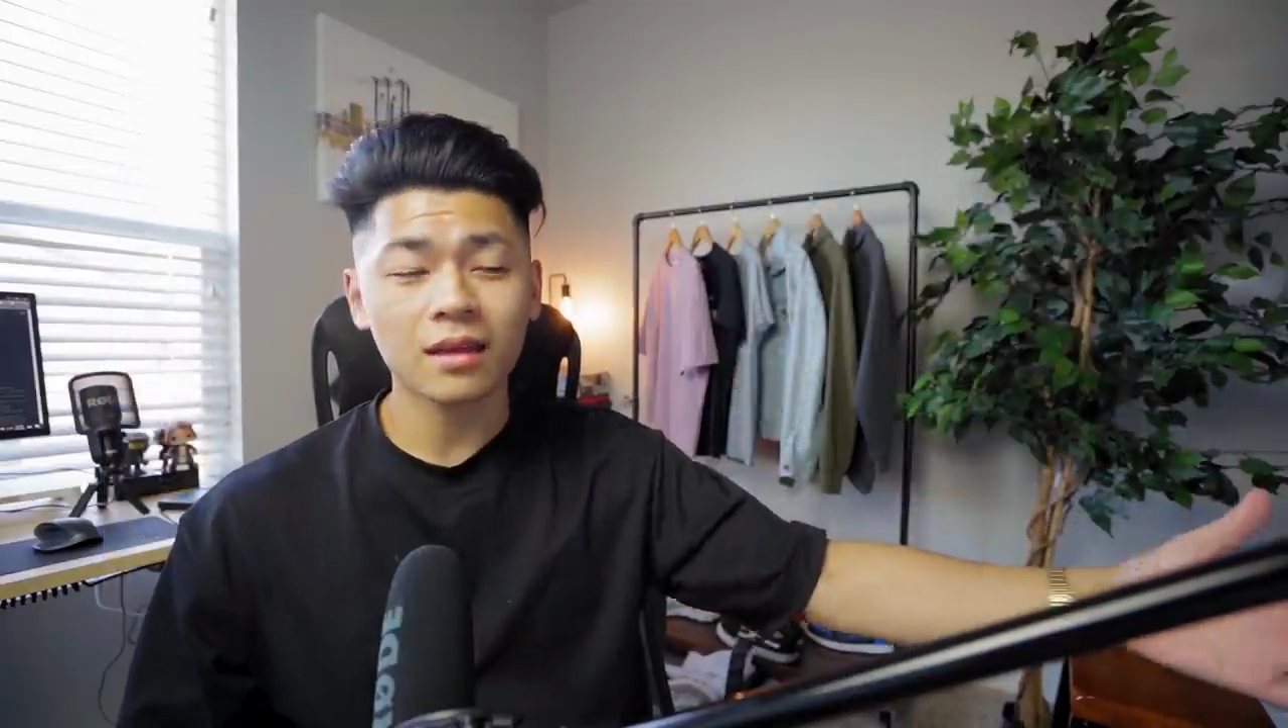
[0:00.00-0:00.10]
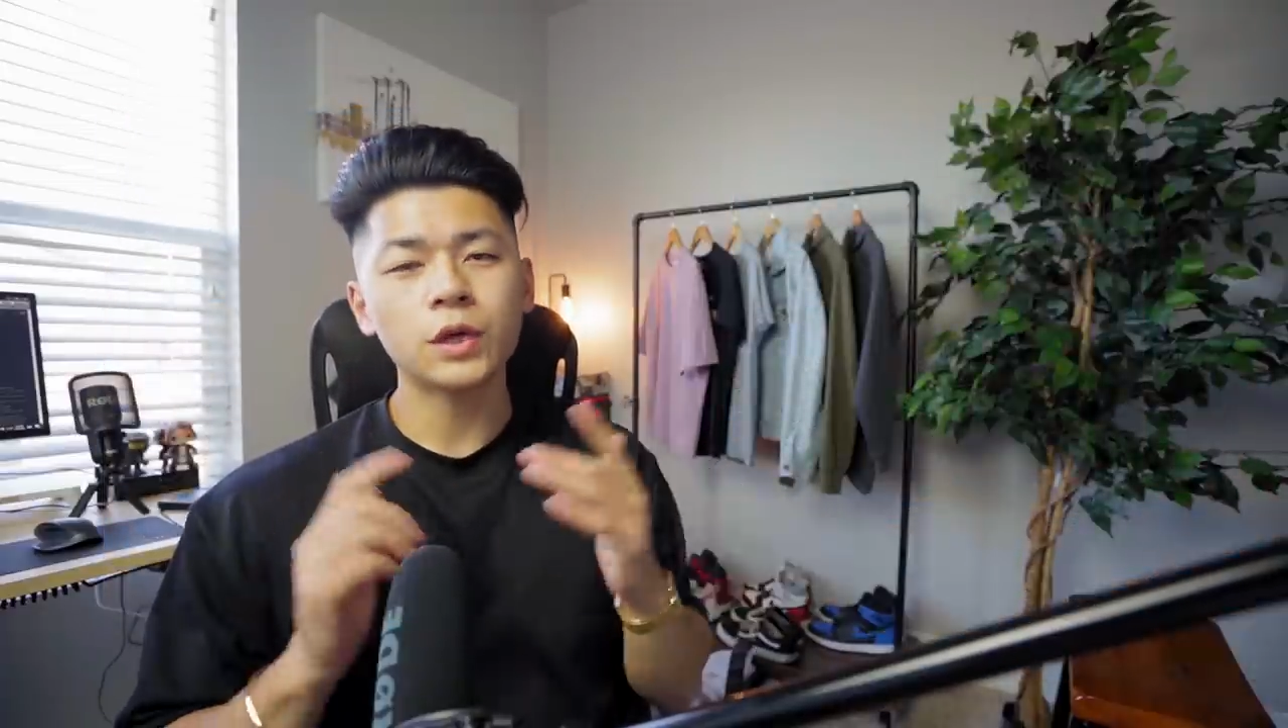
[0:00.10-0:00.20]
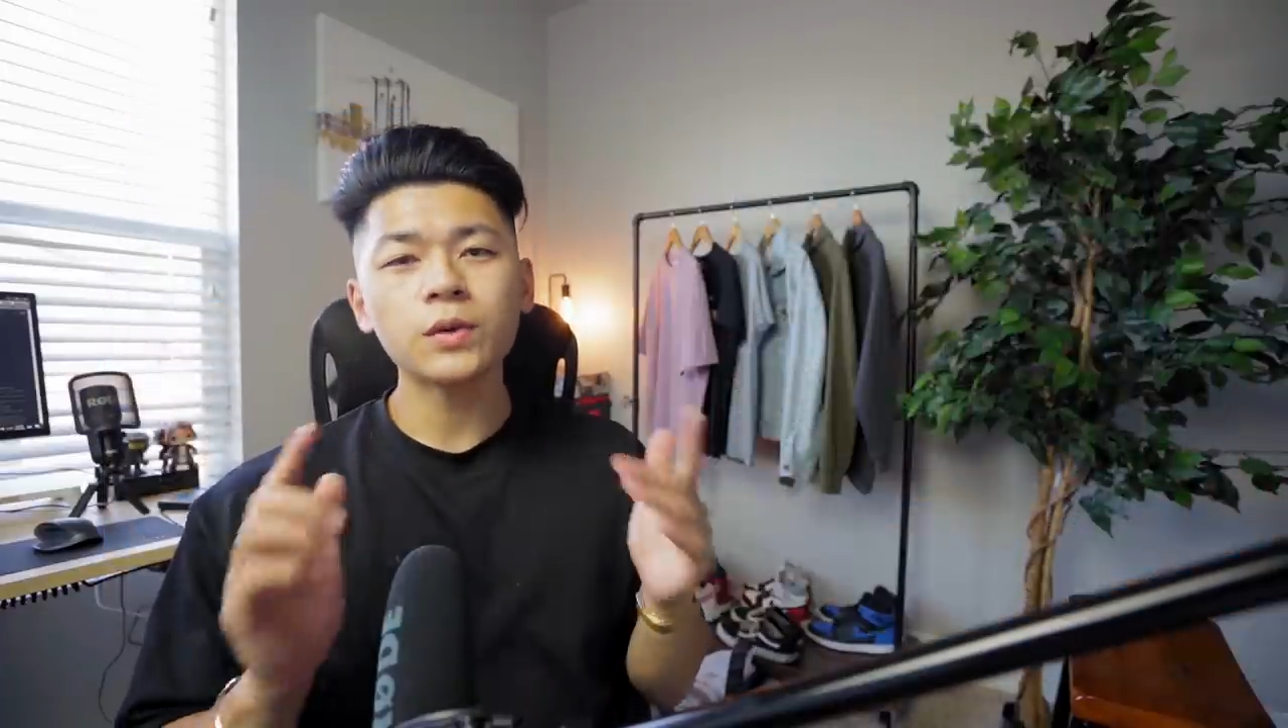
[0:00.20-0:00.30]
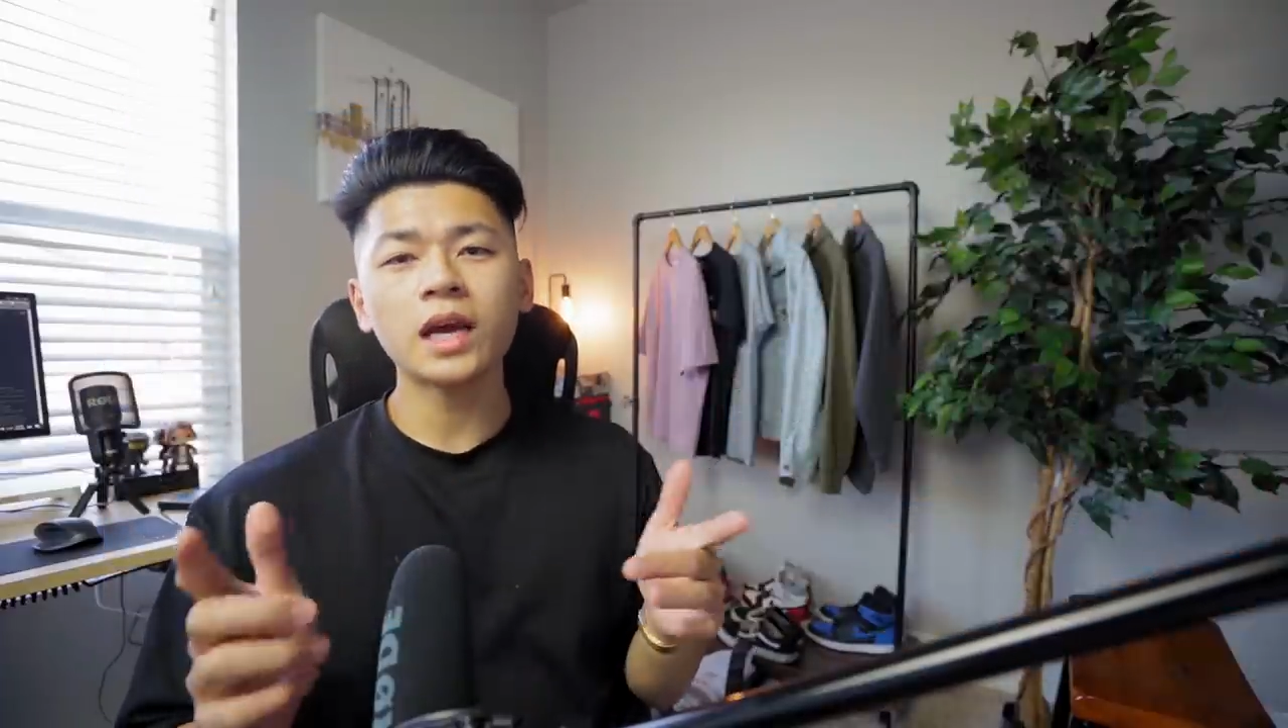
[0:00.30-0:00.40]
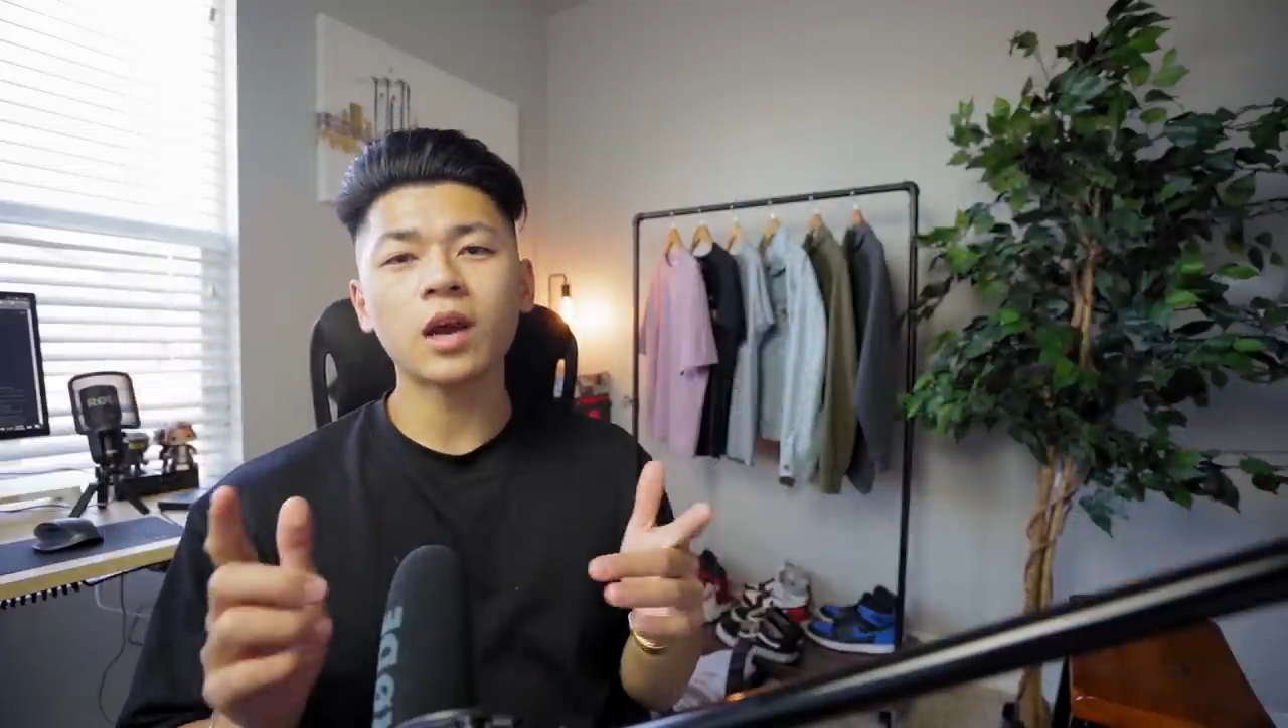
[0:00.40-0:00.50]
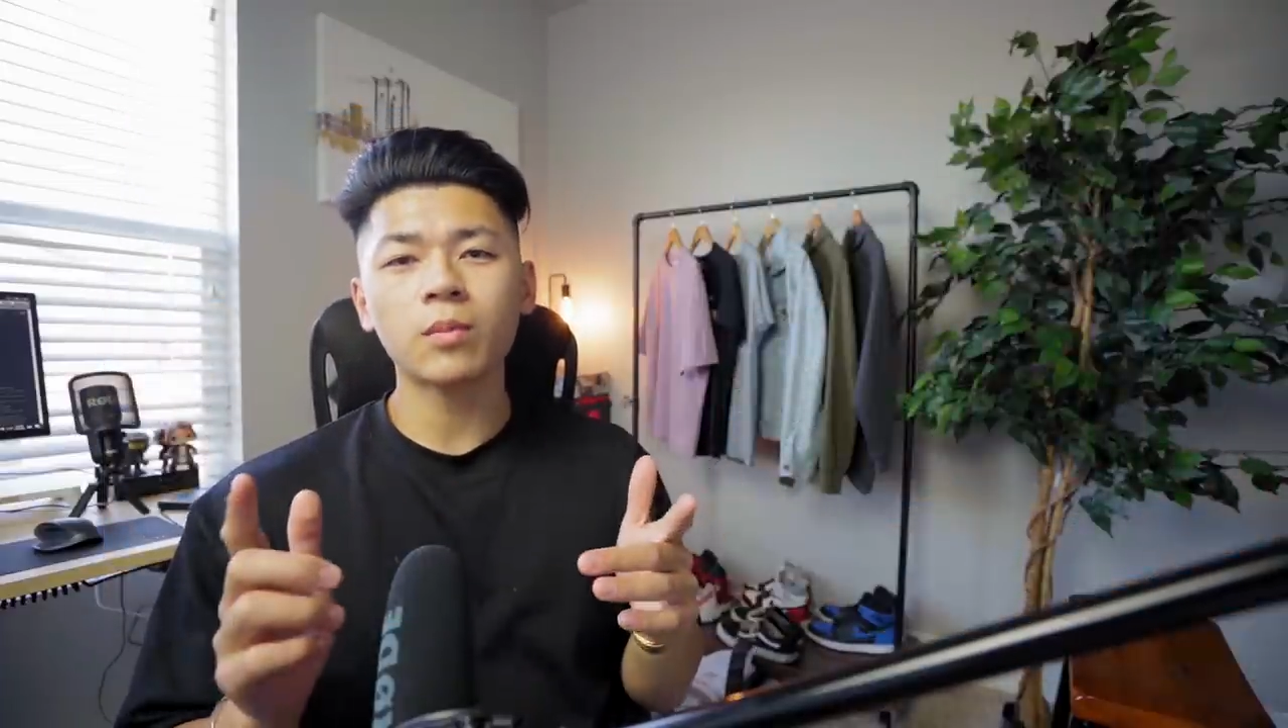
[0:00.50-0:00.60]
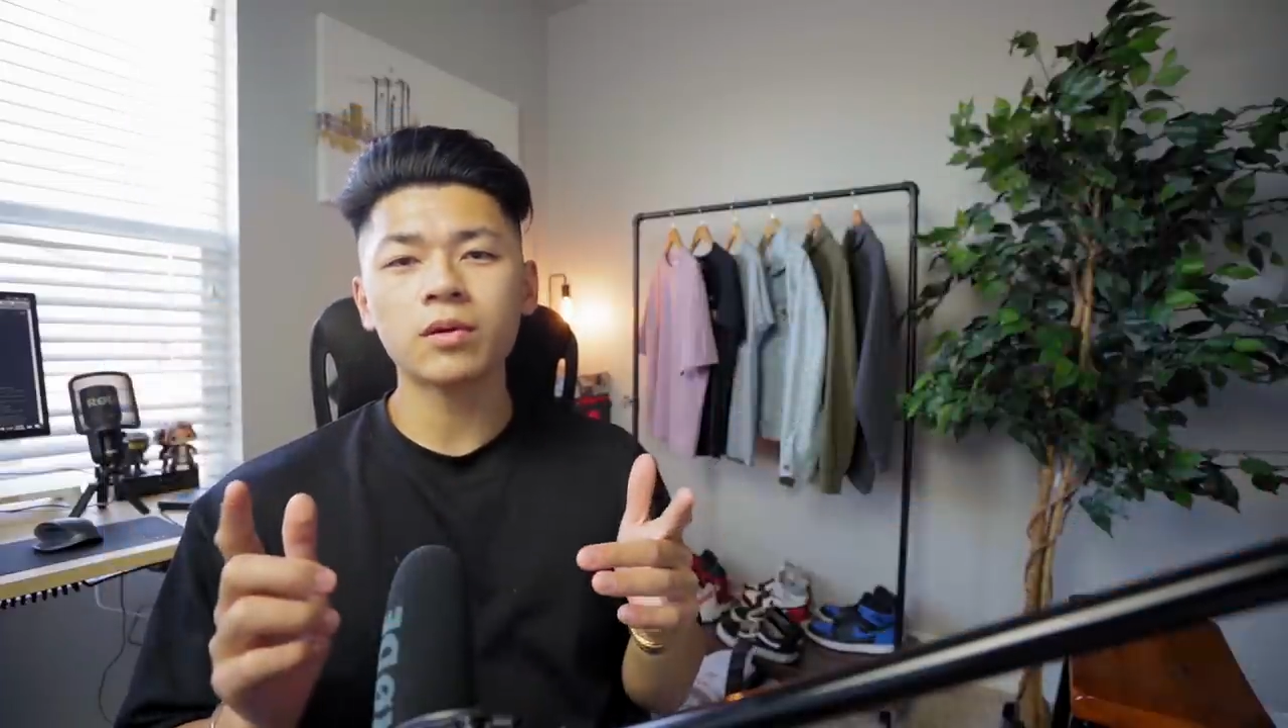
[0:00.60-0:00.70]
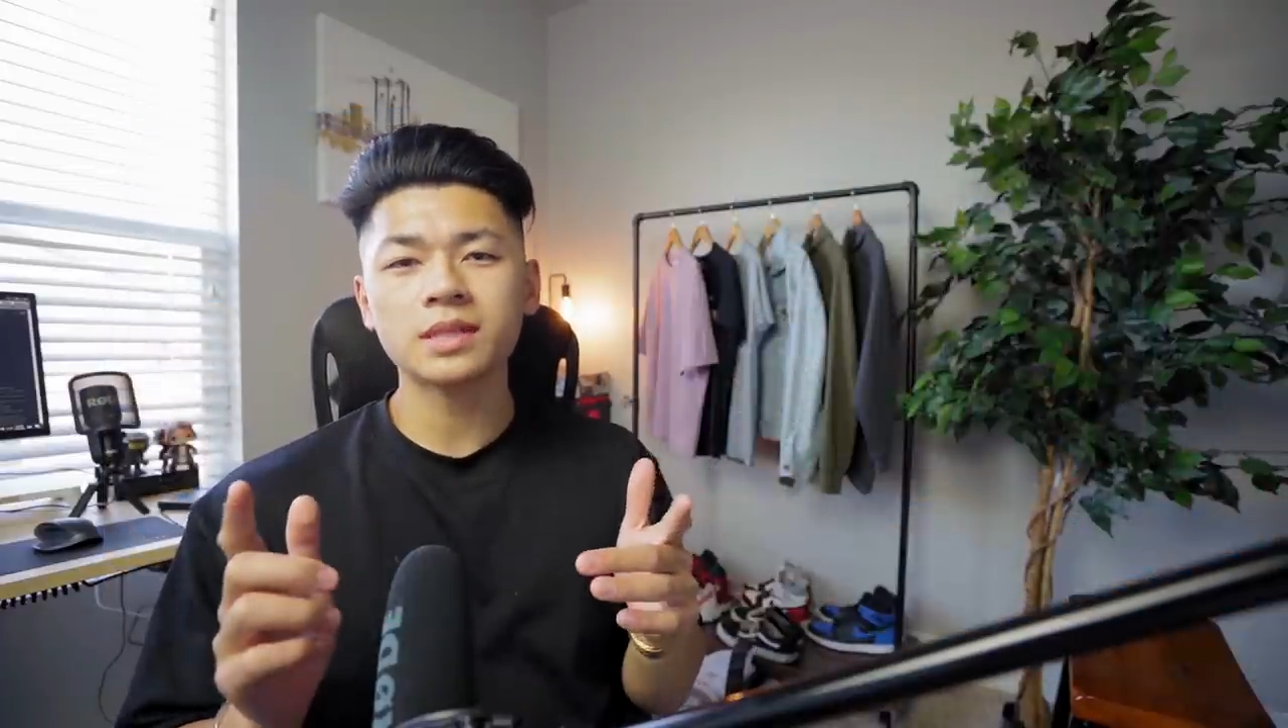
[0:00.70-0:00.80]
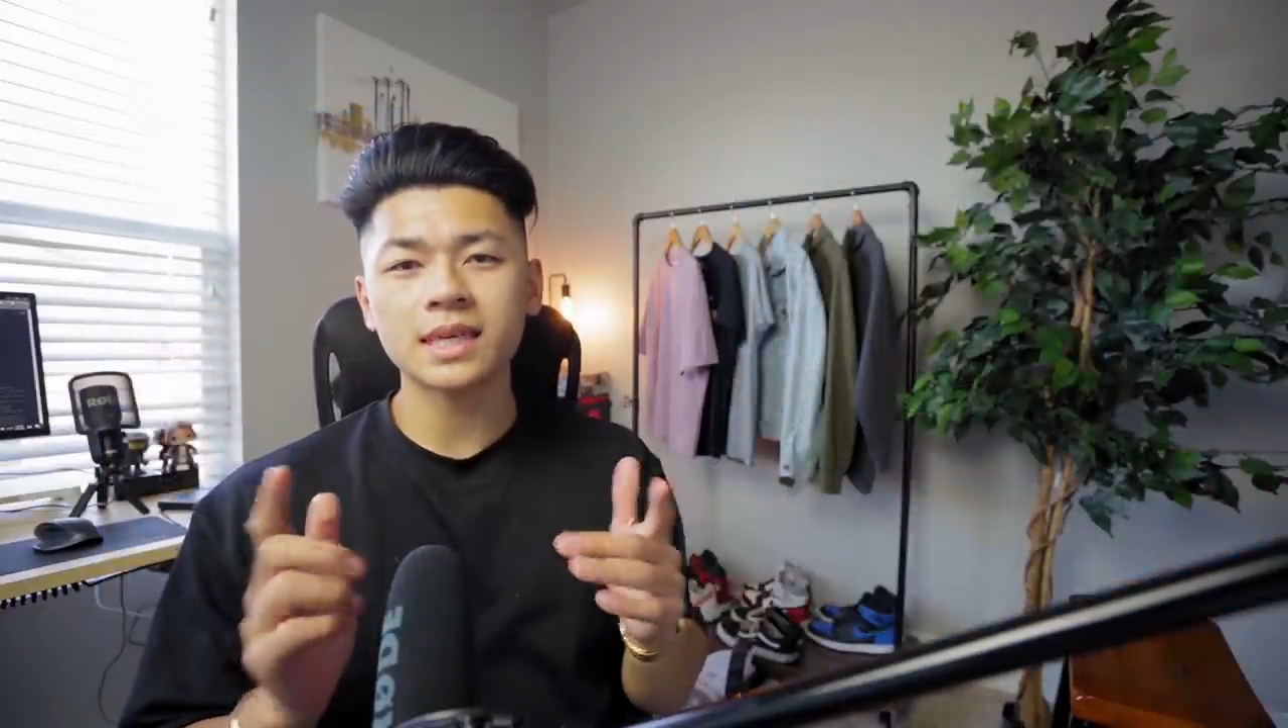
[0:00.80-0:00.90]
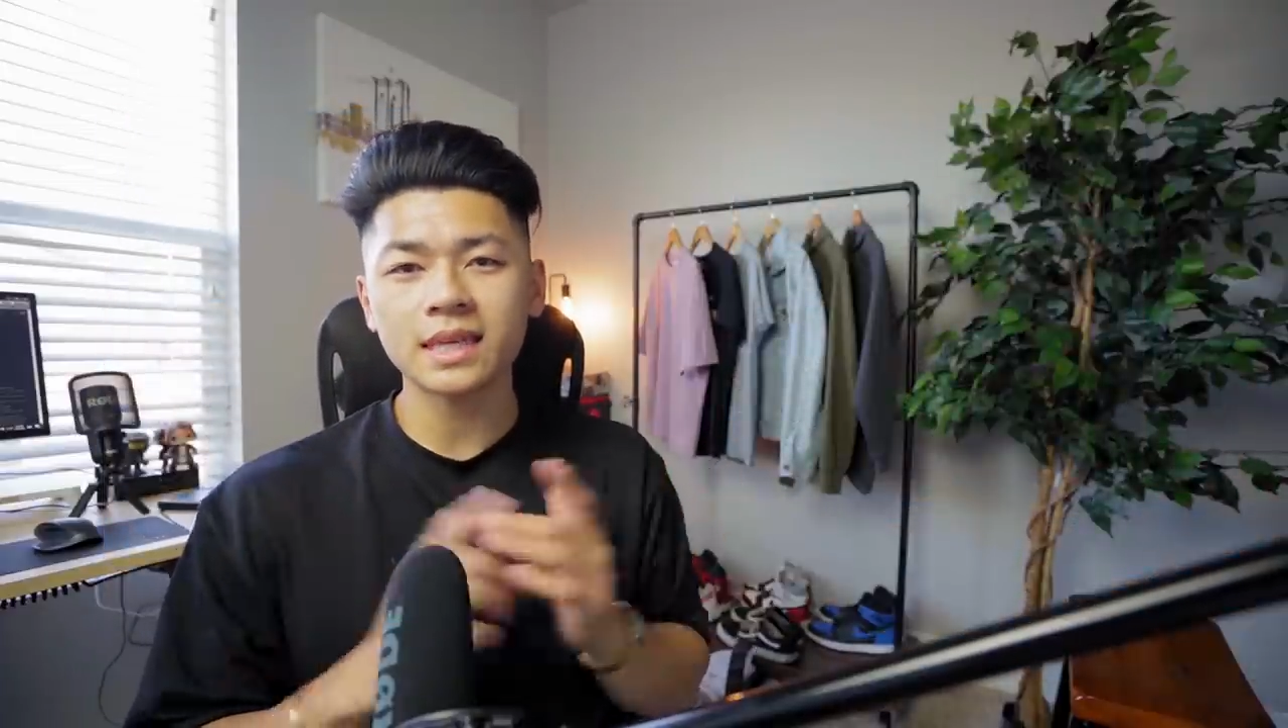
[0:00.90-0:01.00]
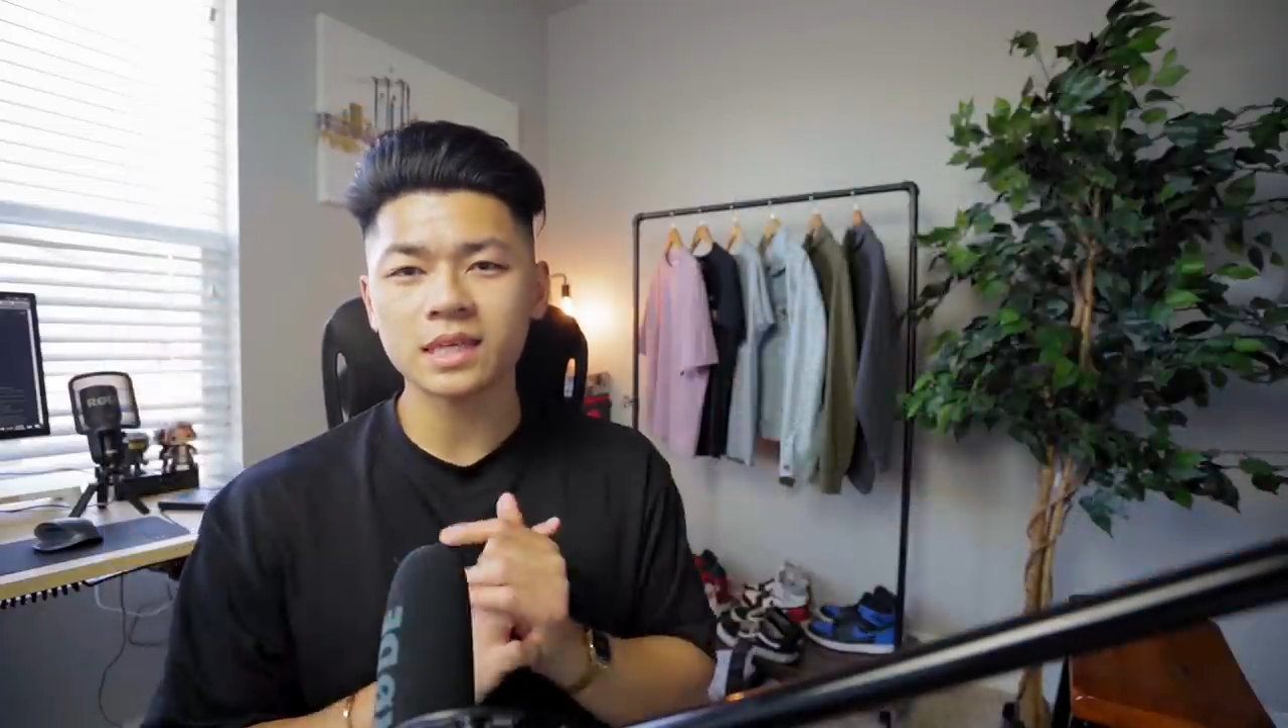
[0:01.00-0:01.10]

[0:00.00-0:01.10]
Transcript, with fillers: You and I are both seeing